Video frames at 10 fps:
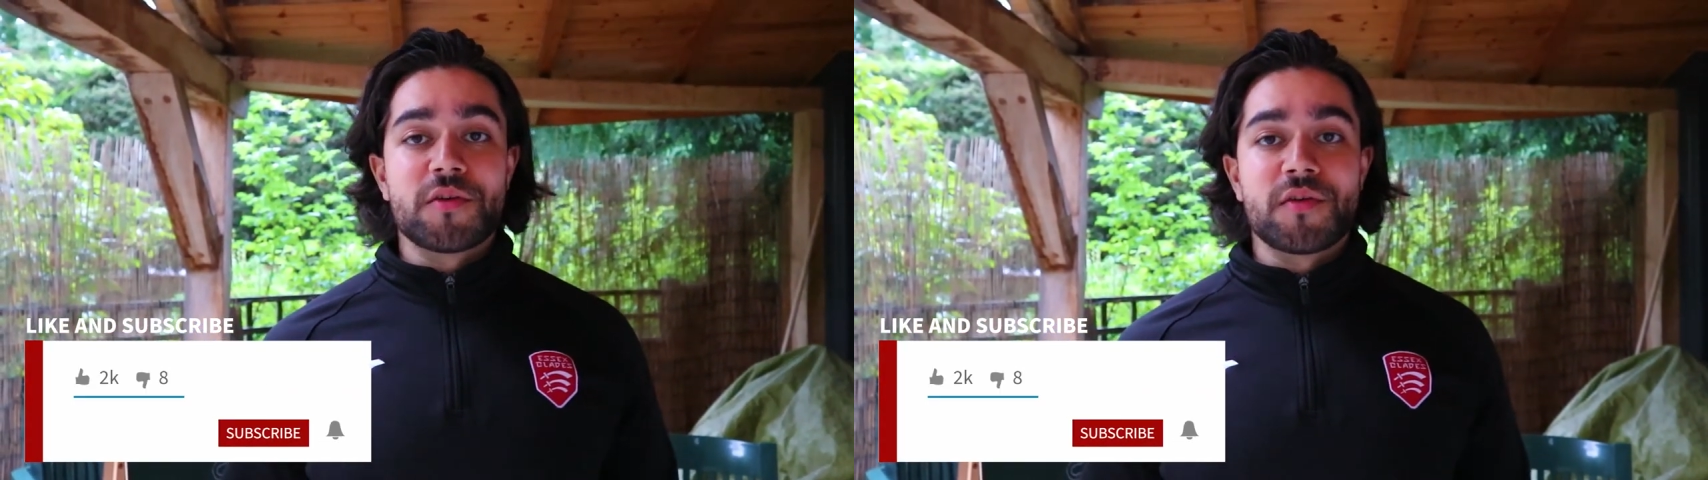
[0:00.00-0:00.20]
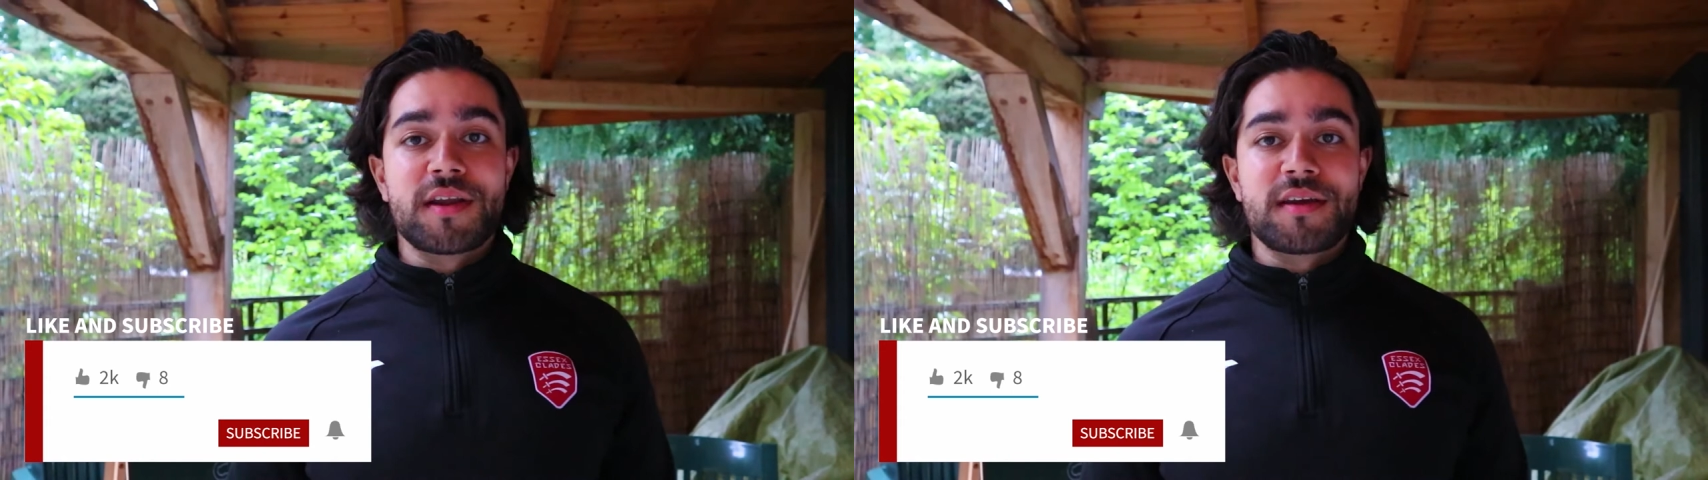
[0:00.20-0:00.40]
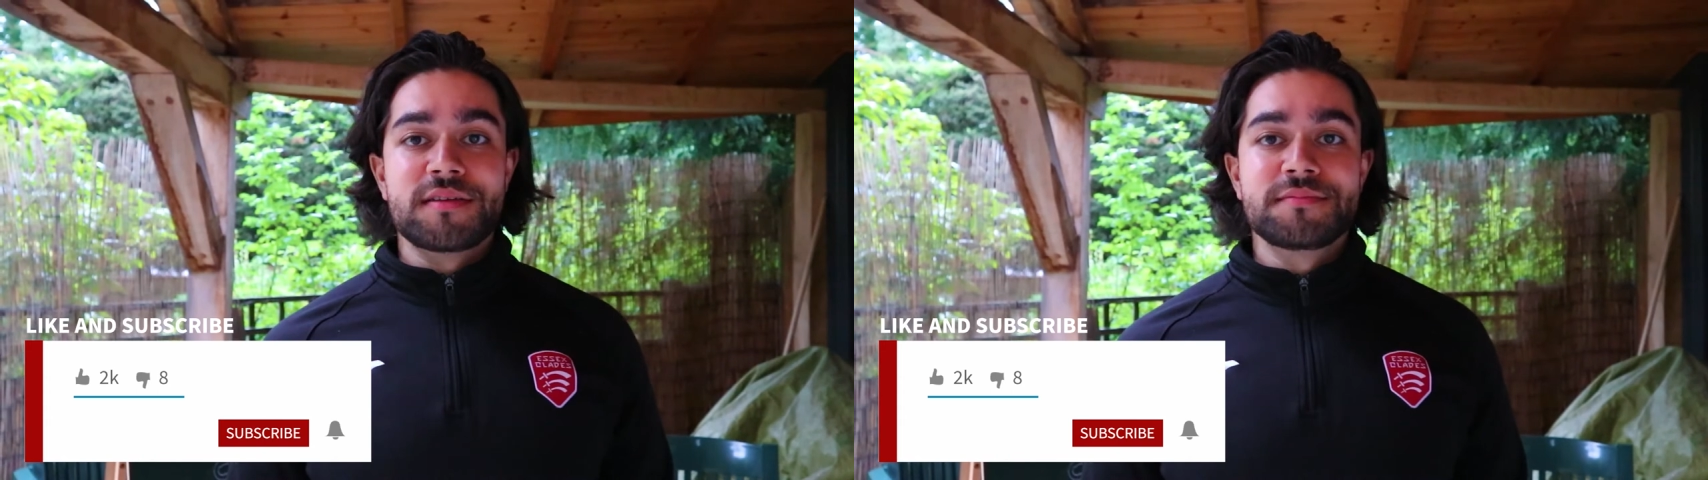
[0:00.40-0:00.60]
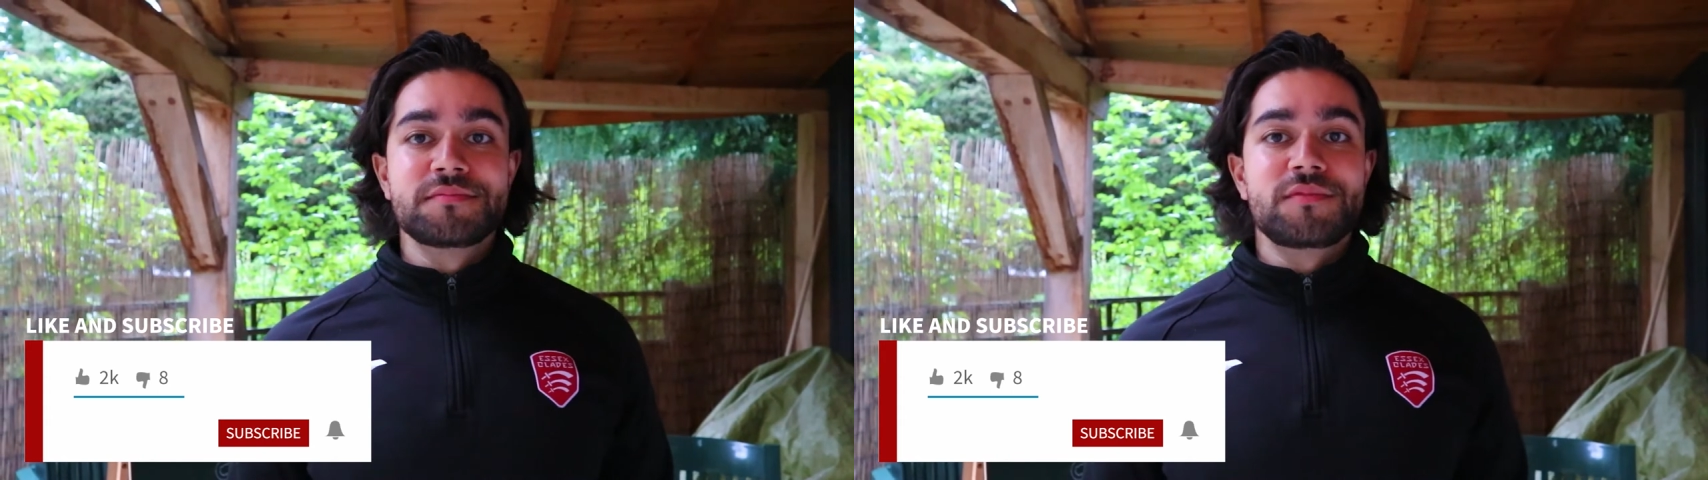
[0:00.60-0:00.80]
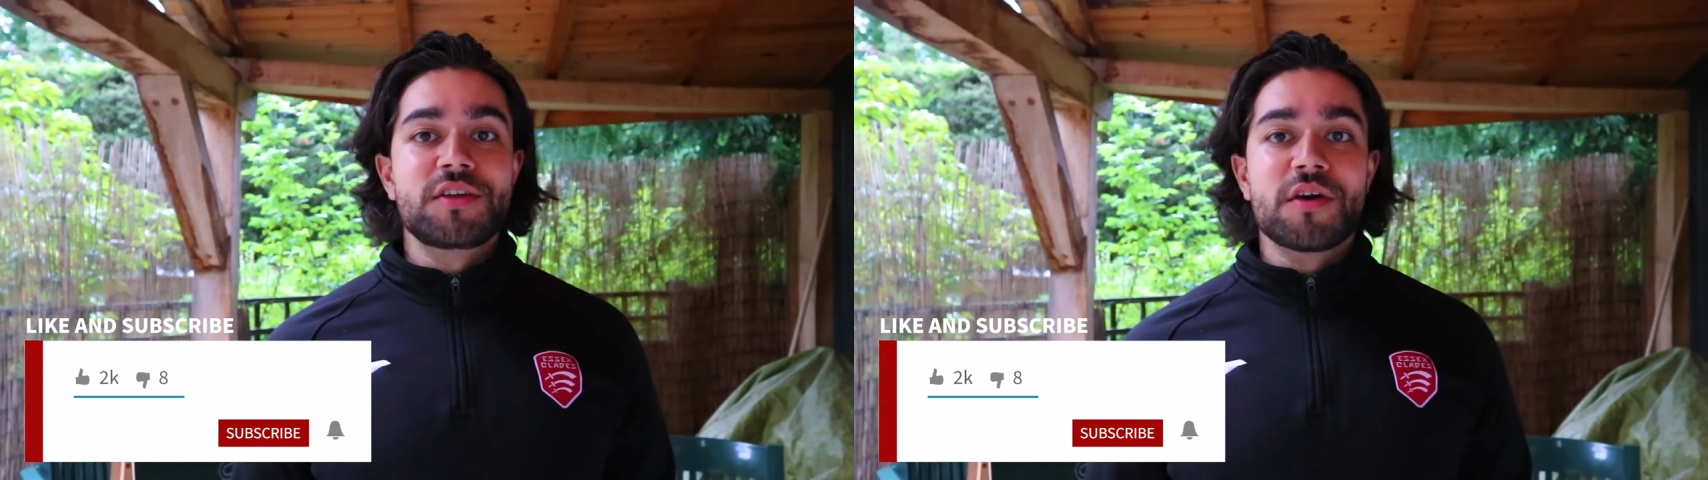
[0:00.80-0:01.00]
already,
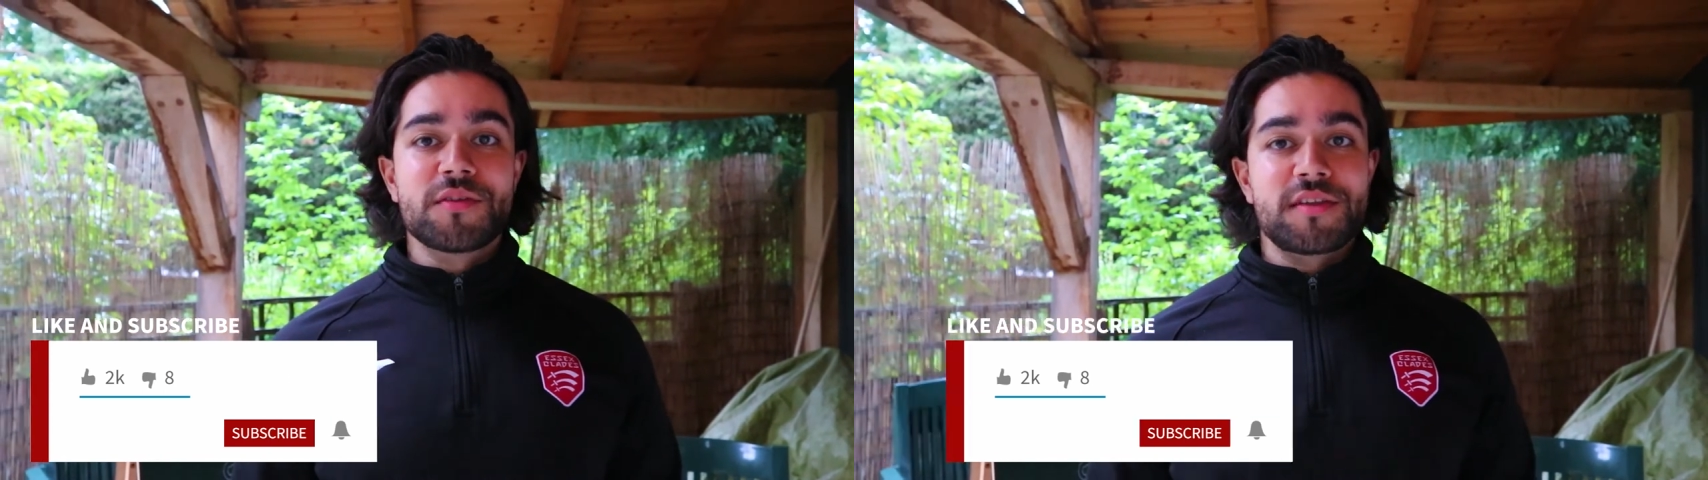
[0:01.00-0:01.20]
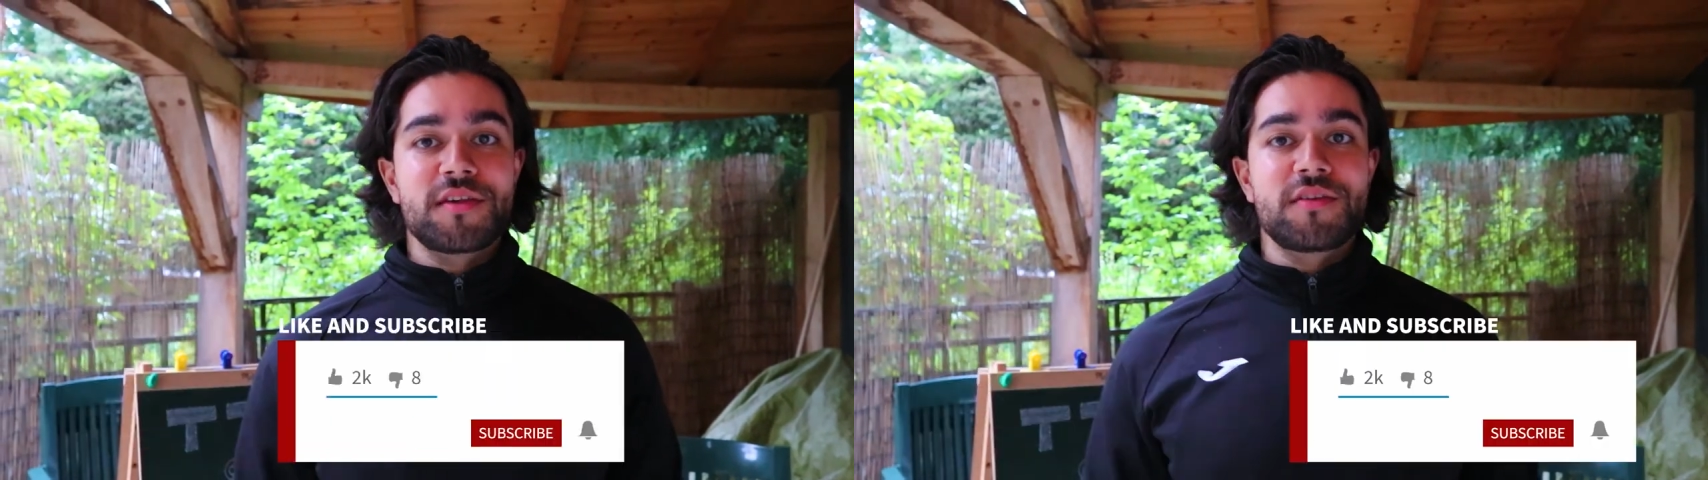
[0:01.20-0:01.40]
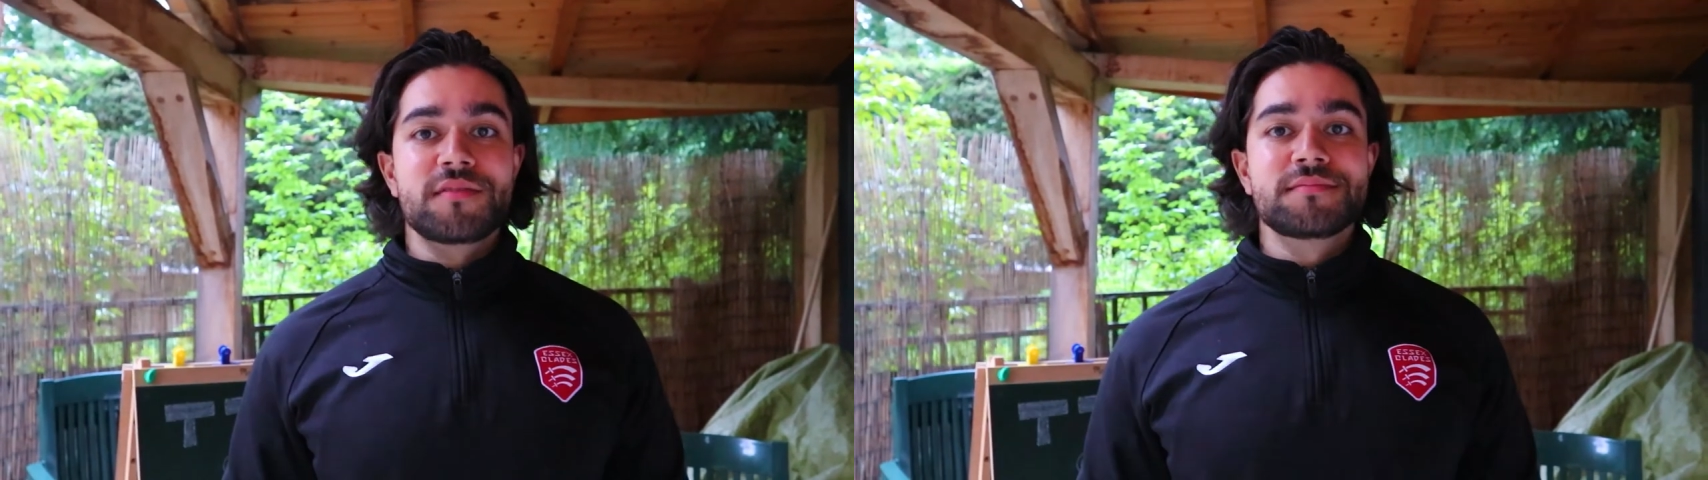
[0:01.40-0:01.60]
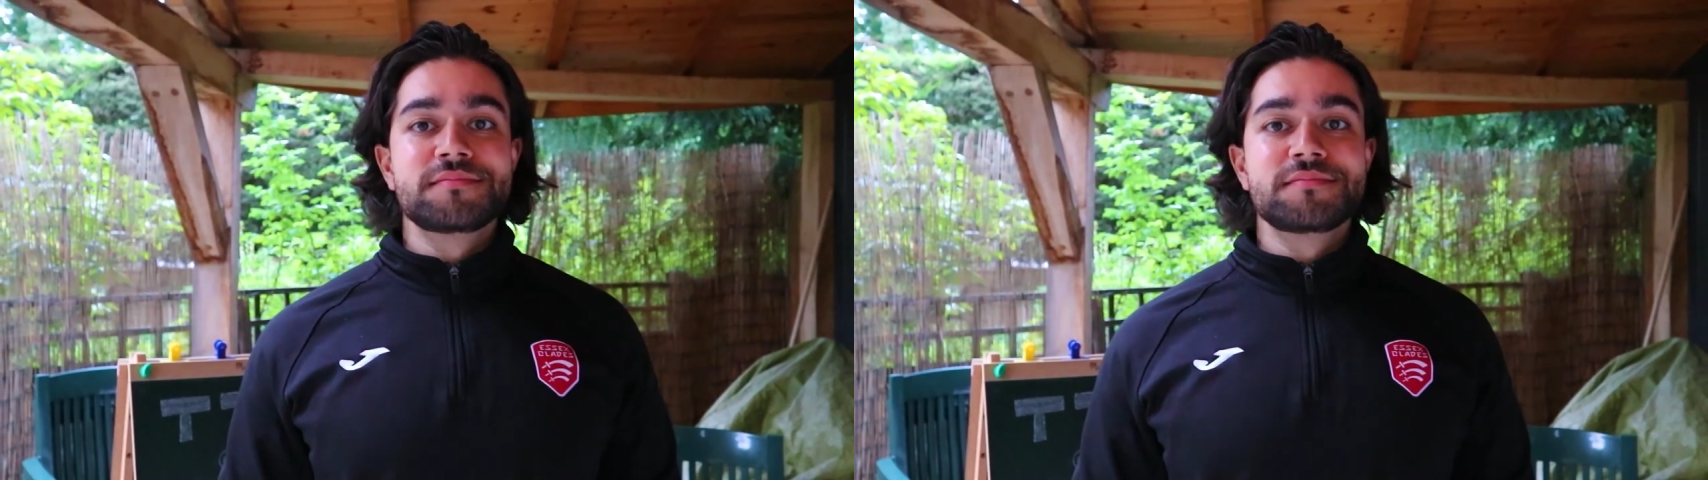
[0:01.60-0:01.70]
you know what to do.